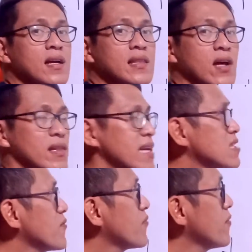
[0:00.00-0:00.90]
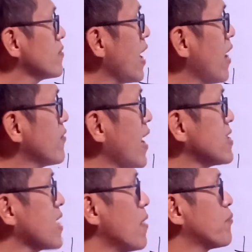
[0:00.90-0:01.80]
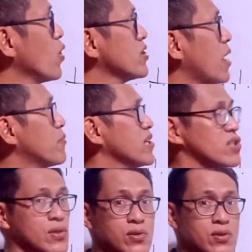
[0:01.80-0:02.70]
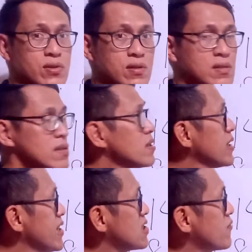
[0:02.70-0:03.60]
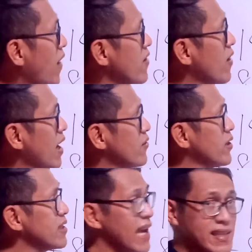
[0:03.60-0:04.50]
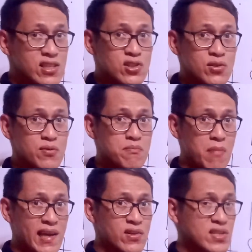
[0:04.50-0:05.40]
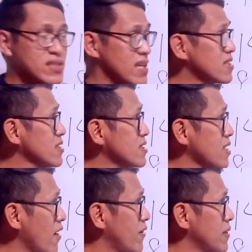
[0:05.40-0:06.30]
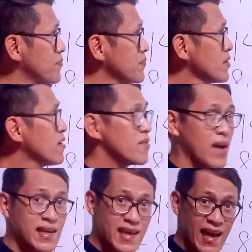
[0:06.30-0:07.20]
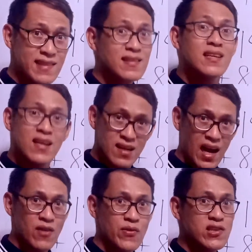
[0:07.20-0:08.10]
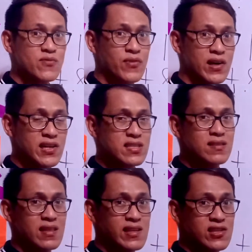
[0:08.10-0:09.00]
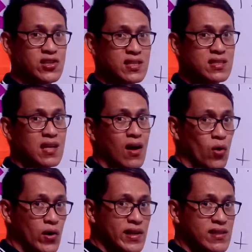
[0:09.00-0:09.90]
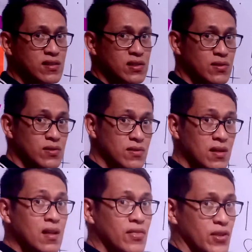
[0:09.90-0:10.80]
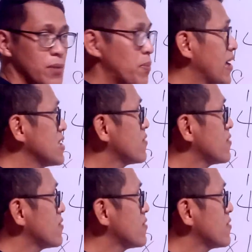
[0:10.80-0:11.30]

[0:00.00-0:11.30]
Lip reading: Now let's have example number 2. It's 582 minus 67. Again, arrange first the digits according to their place